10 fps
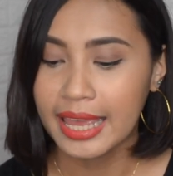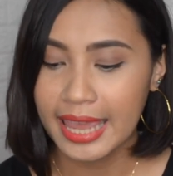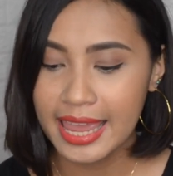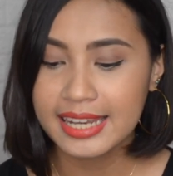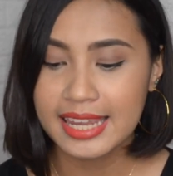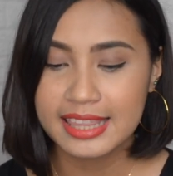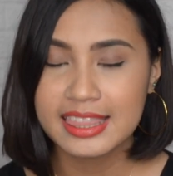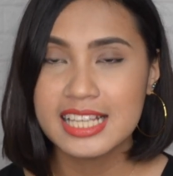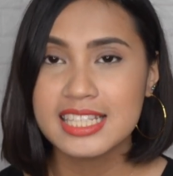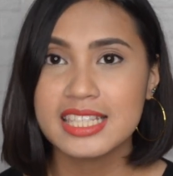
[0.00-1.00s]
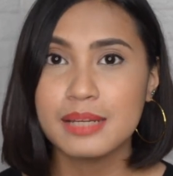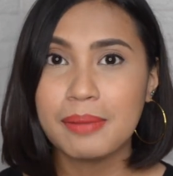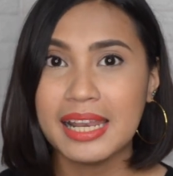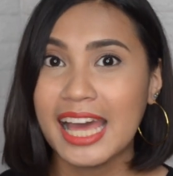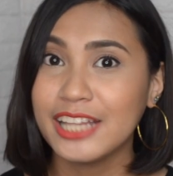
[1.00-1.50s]
And it is the
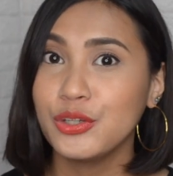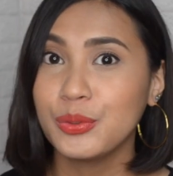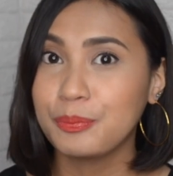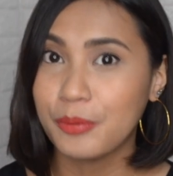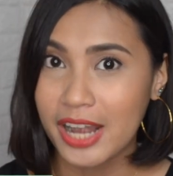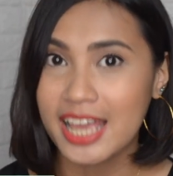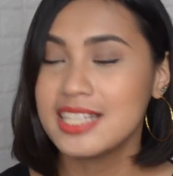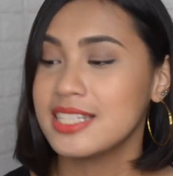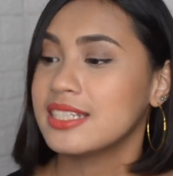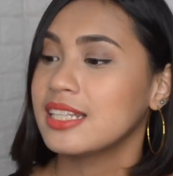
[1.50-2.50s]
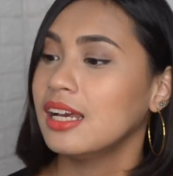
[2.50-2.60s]
Palladio Pressed